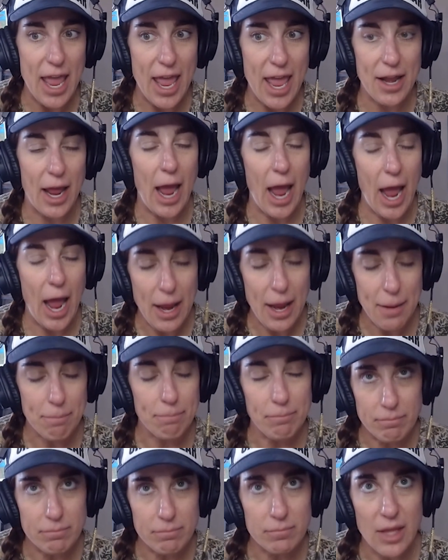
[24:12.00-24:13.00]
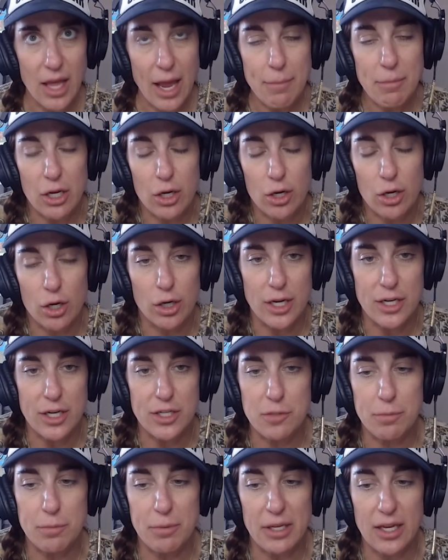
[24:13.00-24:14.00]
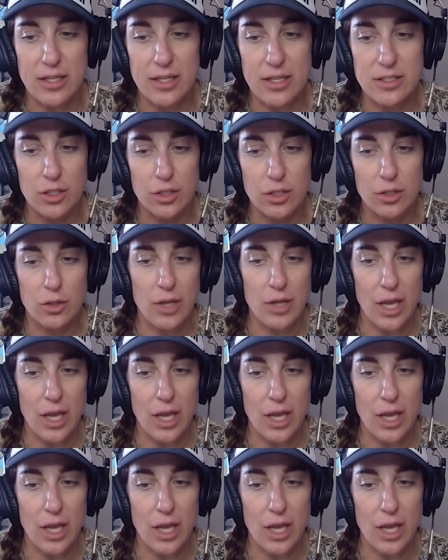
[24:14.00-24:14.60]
and I'm encouraged because